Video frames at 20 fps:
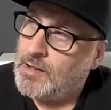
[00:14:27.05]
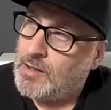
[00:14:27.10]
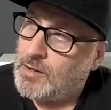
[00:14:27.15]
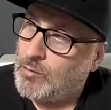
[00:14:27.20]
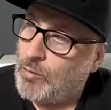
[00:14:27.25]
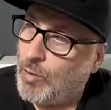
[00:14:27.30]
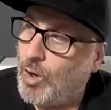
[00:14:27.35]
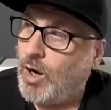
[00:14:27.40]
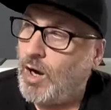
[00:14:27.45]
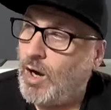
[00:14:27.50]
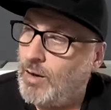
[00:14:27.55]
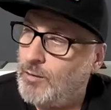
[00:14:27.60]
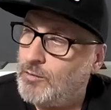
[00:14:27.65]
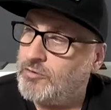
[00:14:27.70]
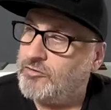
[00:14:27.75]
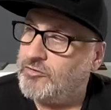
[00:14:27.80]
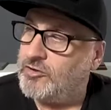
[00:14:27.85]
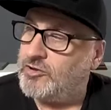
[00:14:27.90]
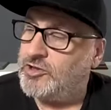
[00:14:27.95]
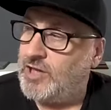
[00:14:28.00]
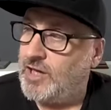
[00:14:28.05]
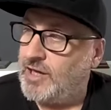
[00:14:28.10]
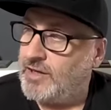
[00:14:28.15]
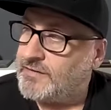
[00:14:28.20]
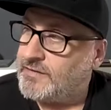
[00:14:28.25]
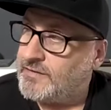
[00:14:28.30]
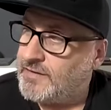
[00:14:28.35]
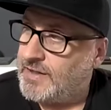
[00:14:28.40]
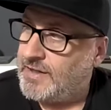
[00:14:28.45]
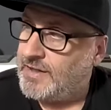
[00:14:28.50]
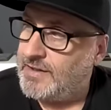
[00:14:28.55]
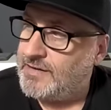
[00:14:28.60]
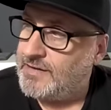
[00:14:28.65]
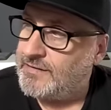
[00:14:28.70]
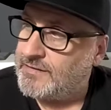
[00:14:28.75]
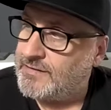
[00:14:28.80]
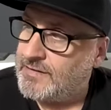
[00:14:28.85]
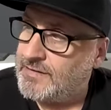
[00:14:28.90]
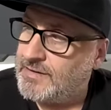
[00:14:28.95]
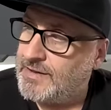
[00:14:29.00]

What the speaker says: What I would suggest is